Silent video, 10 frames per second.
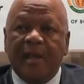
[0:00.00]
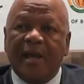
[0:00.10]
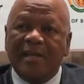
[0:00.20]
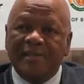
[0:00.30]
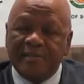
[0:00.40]

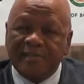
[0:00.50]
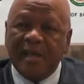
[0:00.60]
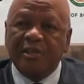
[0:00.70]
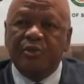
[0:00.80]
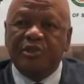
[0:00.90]
are
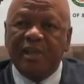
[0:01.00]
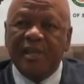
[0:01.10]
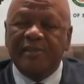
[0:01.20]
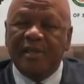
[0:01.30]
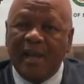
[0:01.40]
designed to
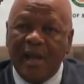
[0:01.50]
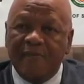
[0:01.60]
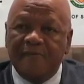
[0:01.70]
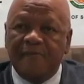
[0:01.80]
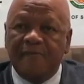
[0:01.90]
change the
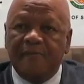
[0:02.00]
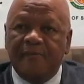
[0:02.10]
life